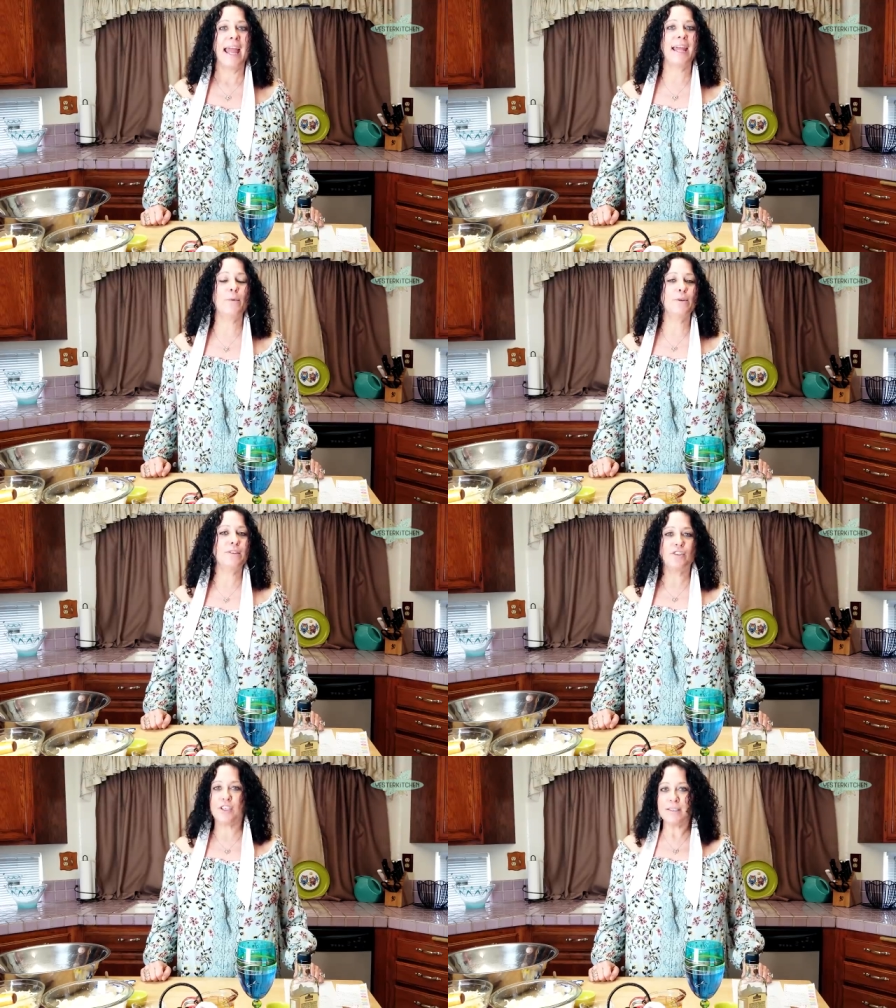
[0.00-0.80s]
and it
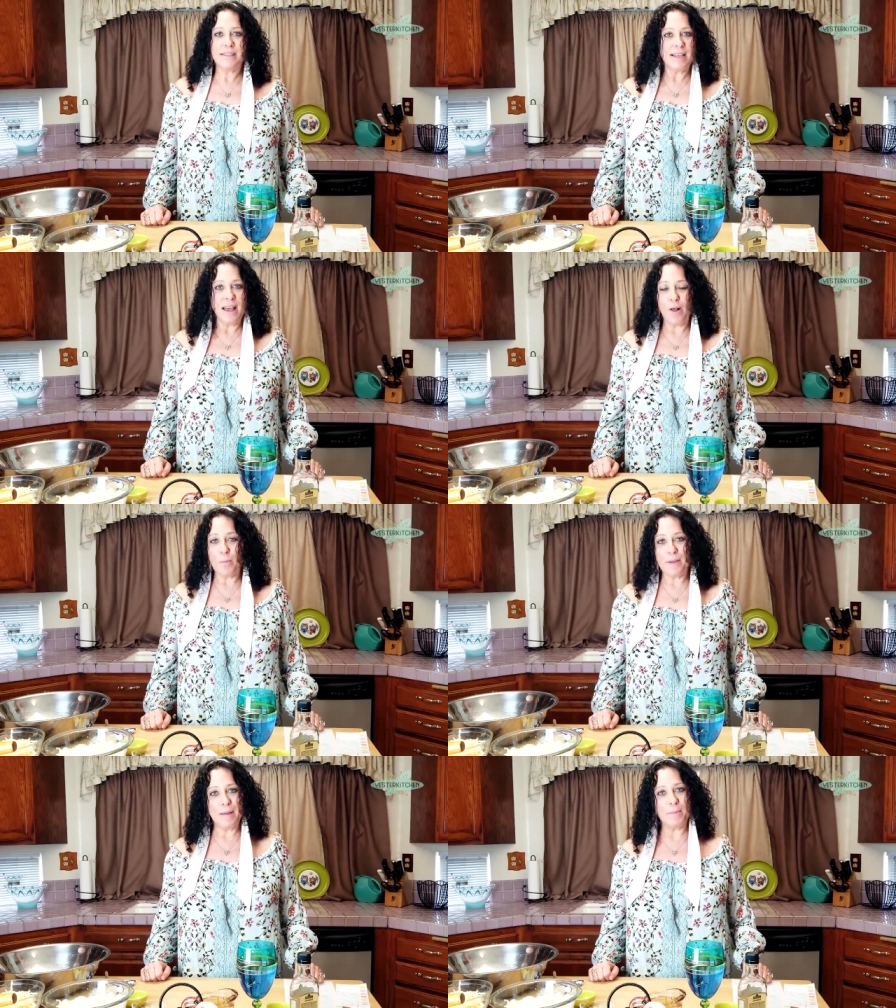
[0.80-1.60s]
was just to
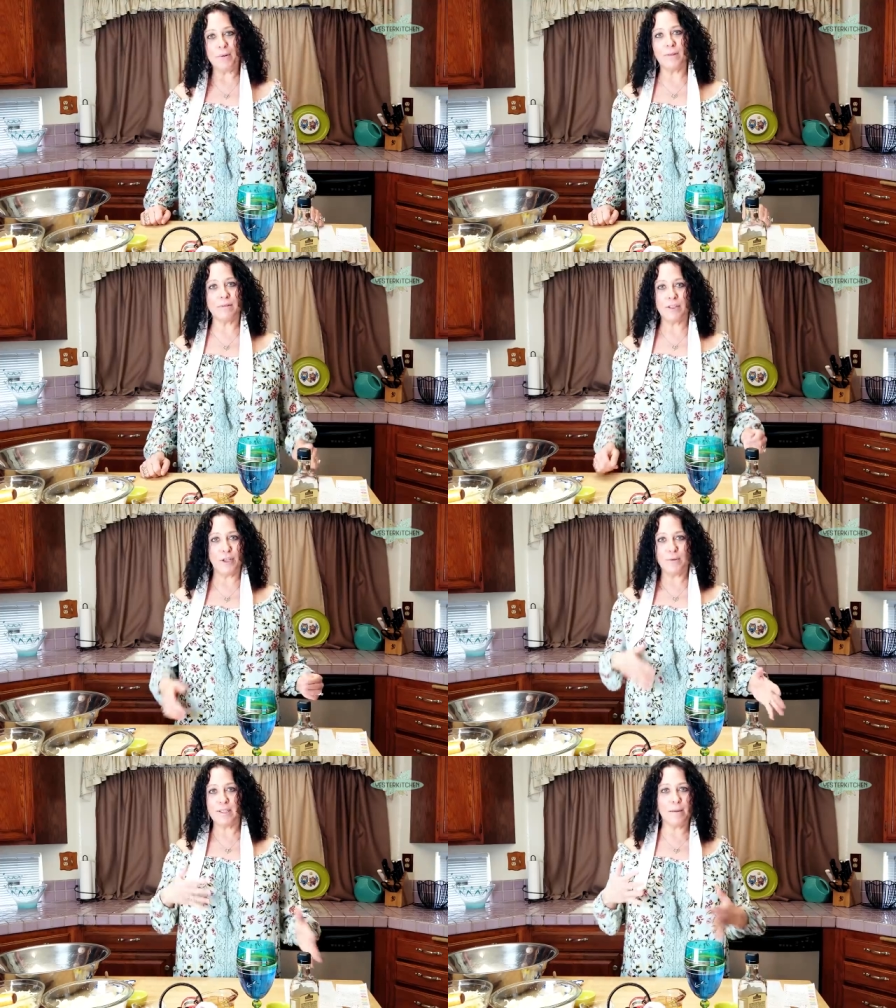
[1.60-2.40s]
help people
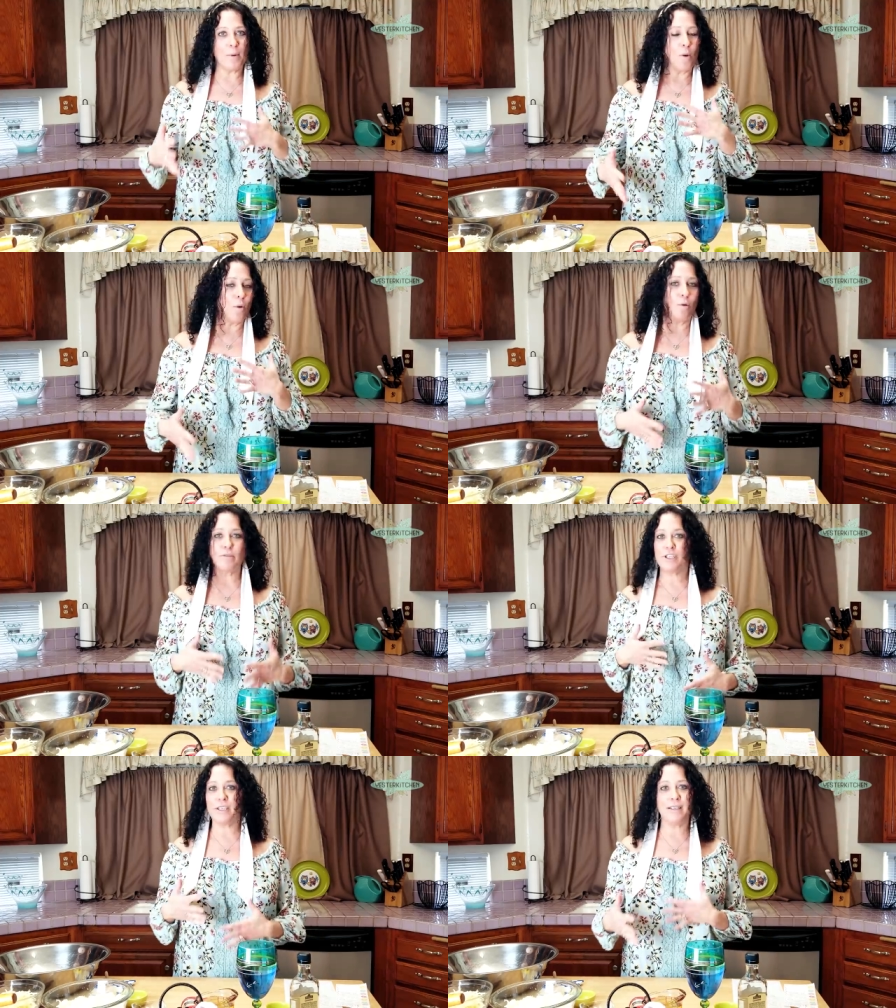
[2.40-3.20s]
use up
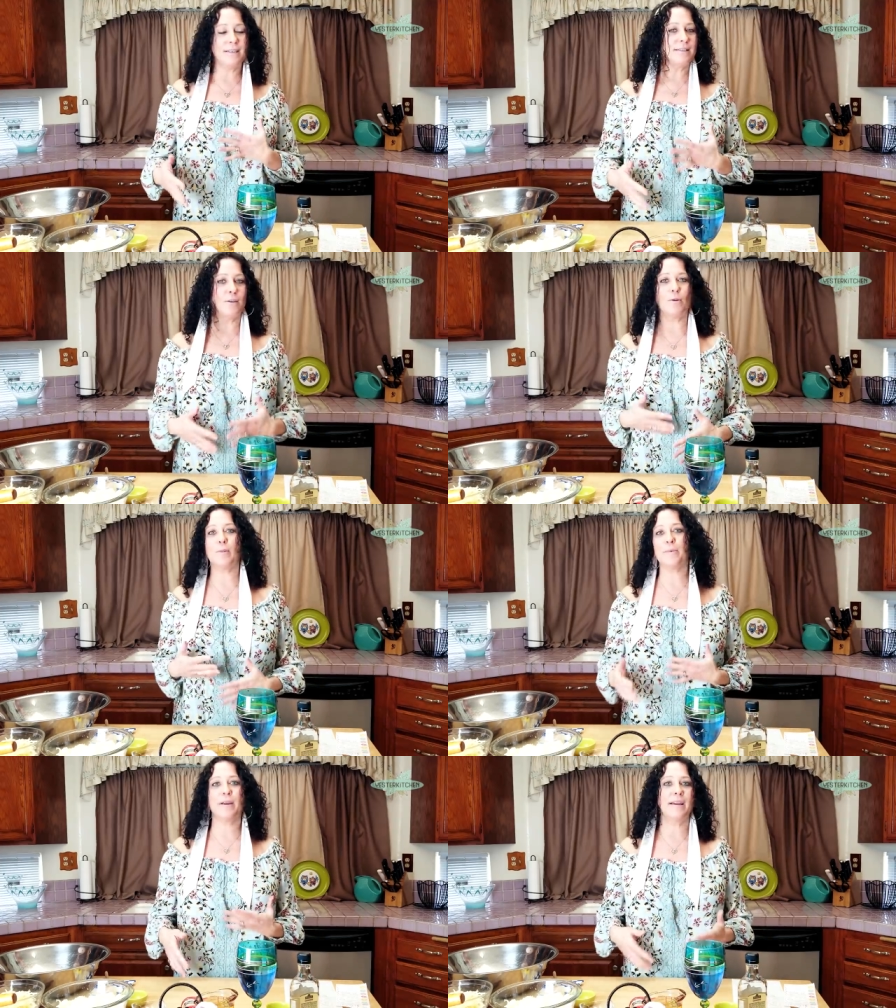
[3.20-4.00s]
old cheese and
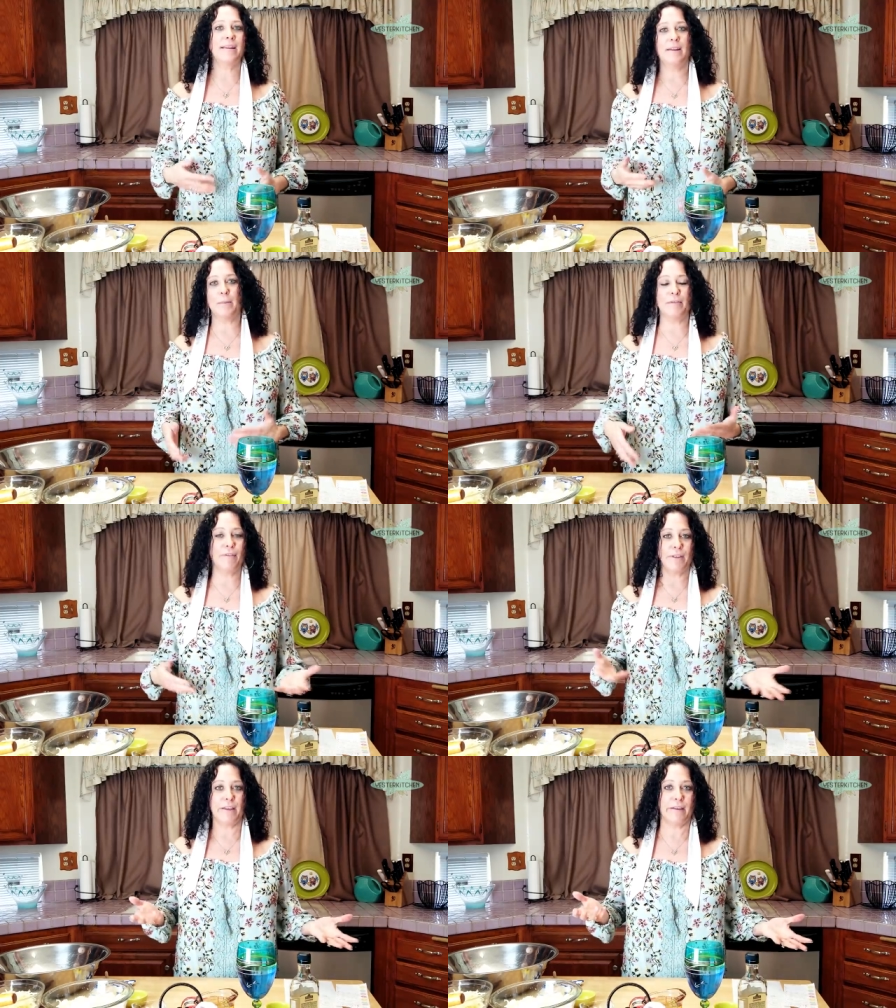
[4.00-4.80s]
old bread you know,
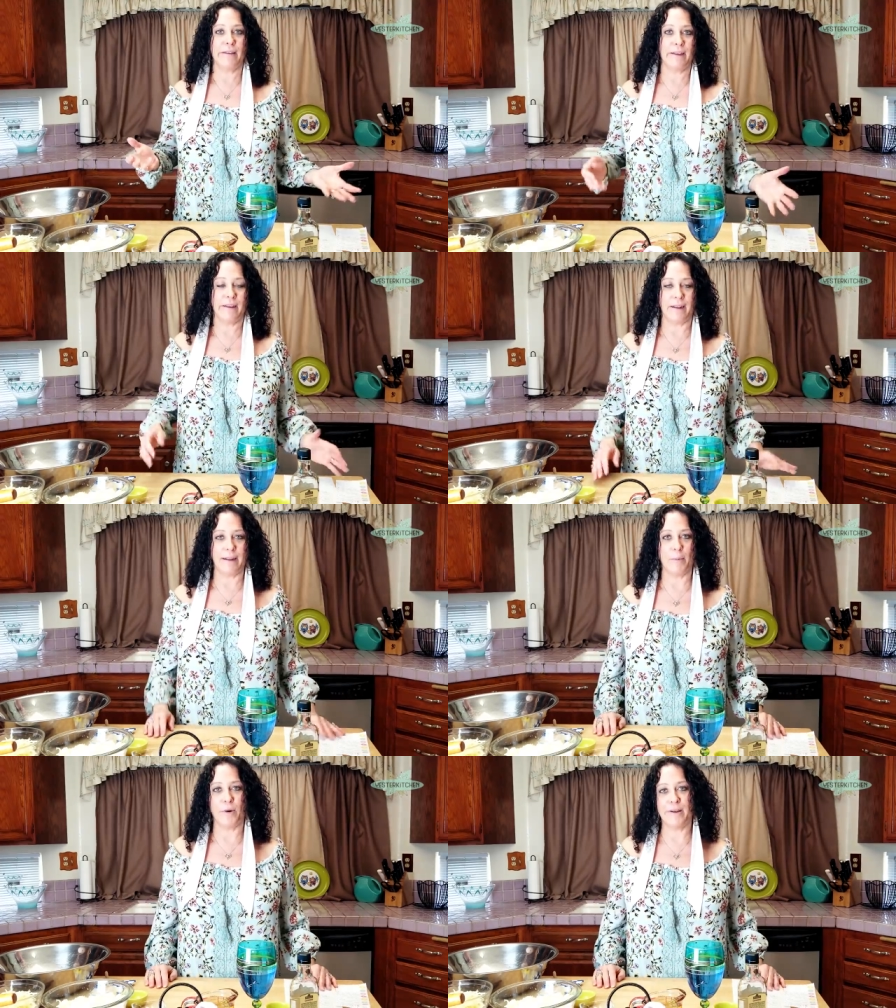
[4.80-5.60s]
before they couldn't eat it
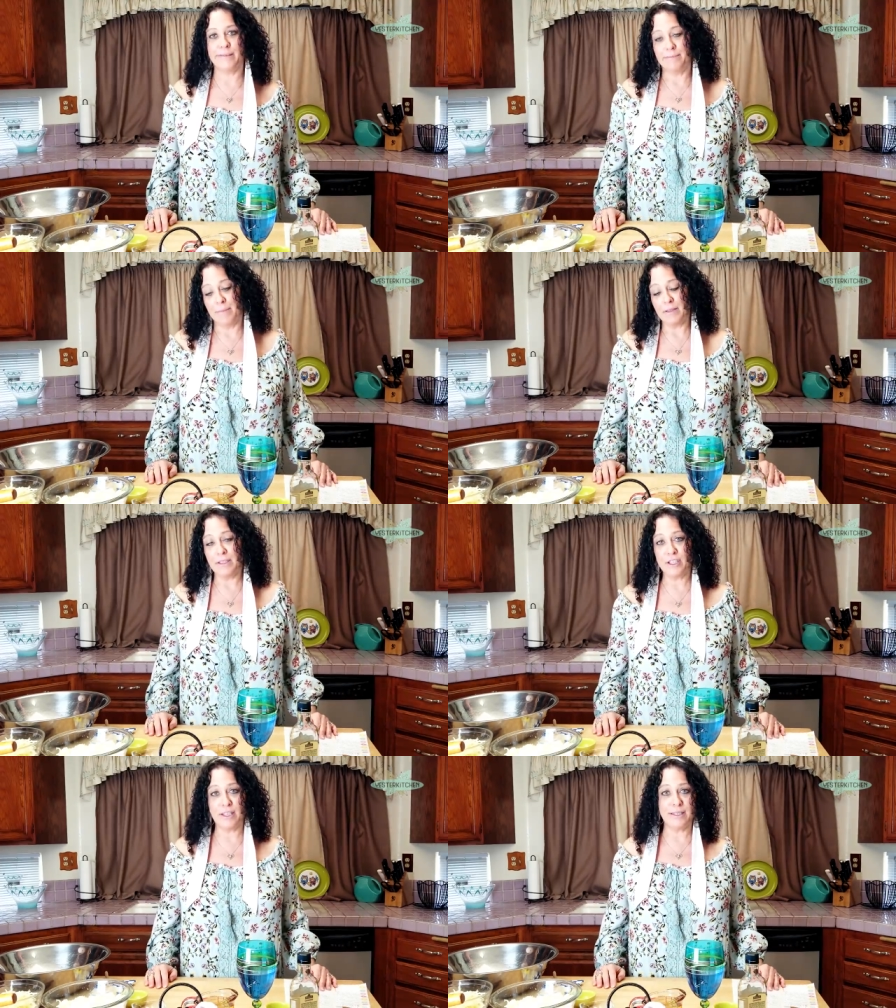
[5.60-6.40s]
anymore. And
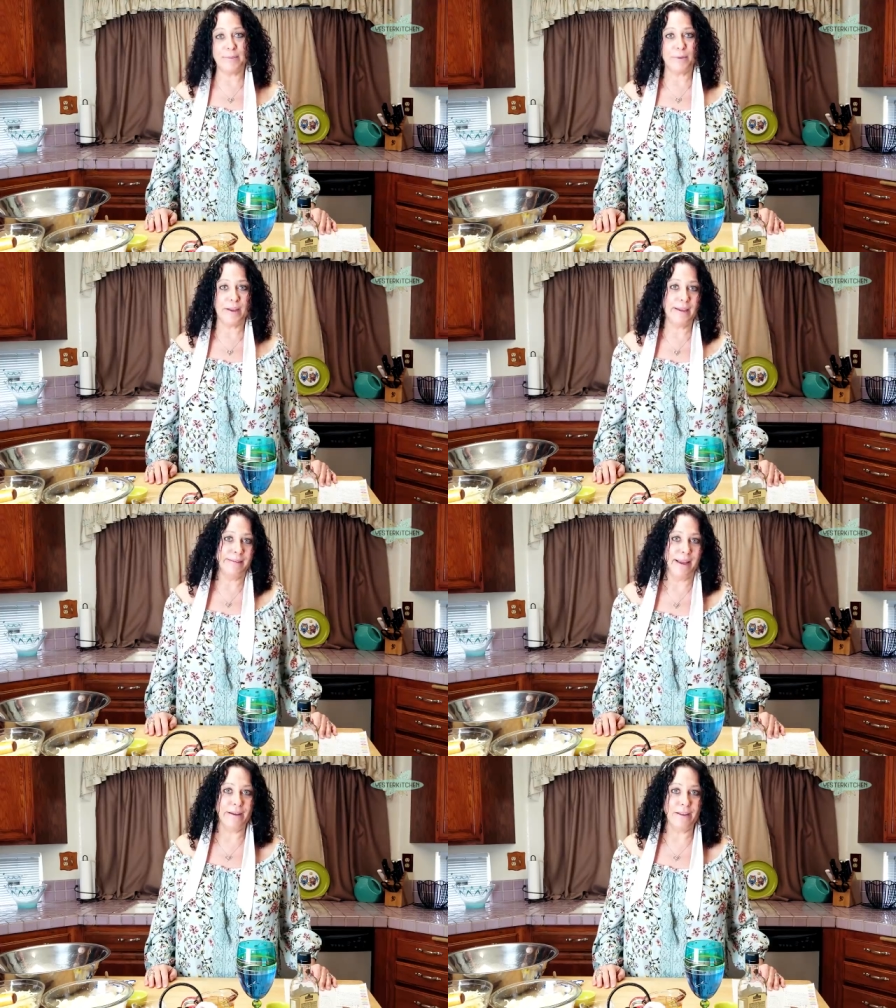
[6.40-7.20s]
melted cheese and
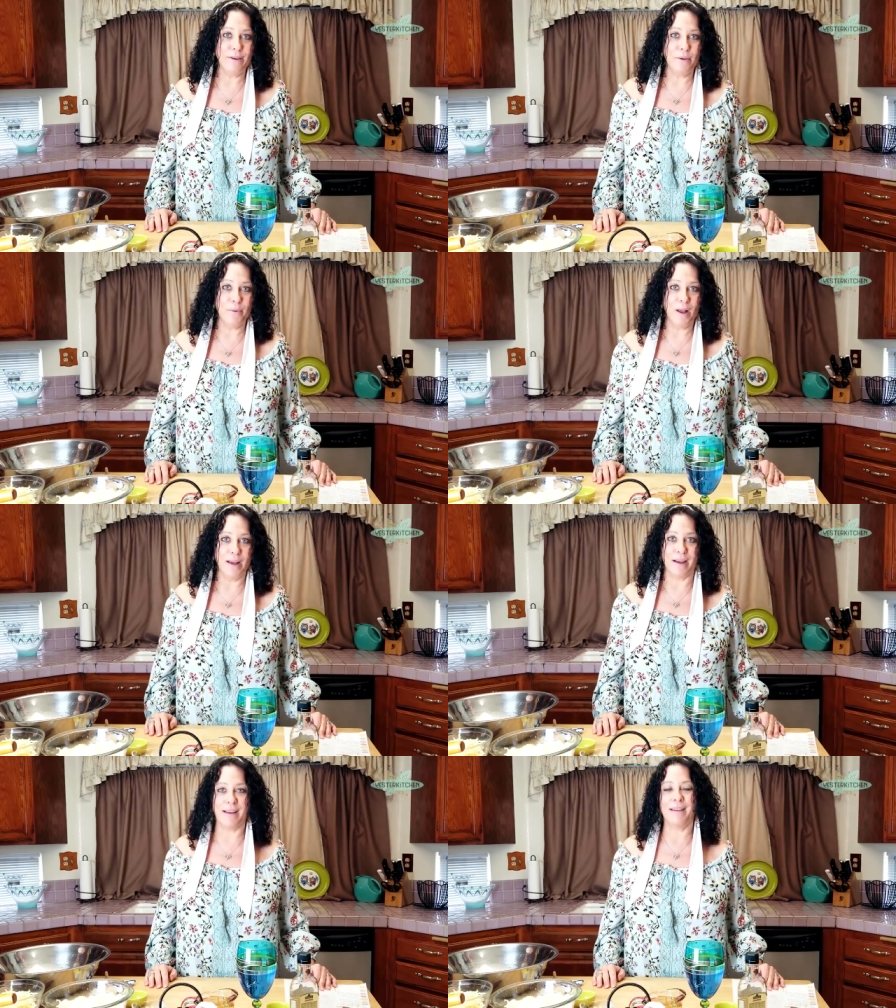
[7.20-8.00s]
bread, how can you go
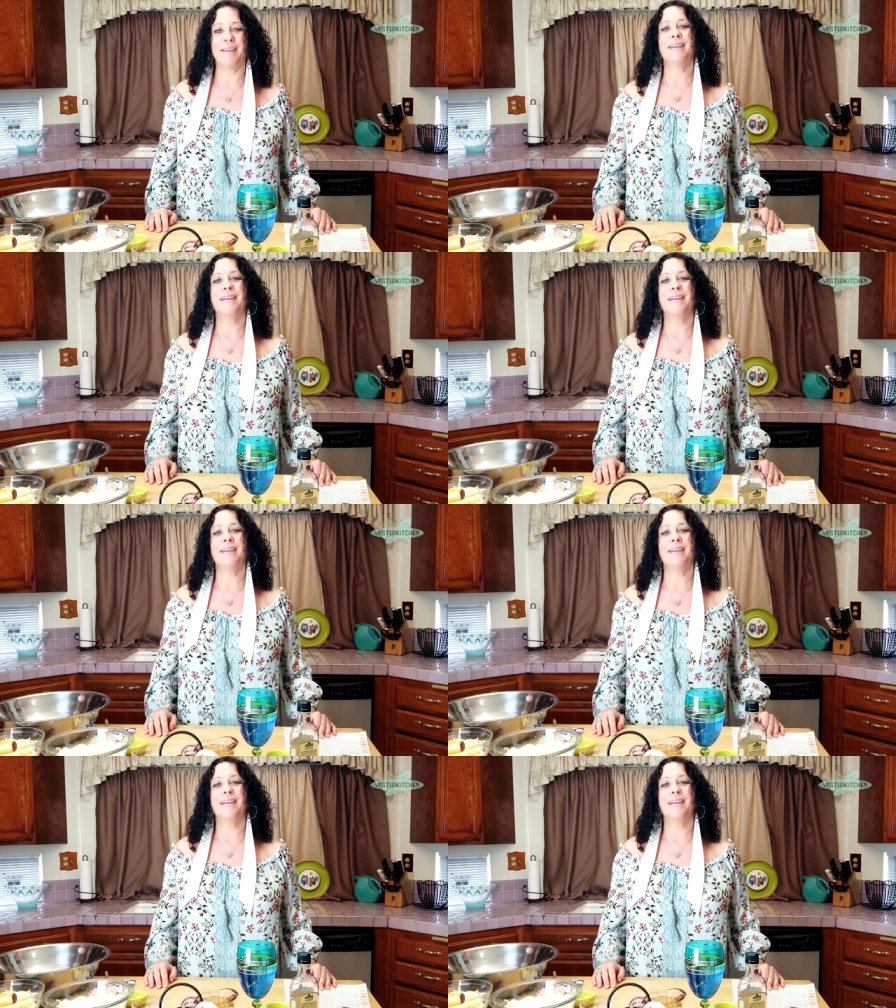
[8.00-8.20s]
wrong?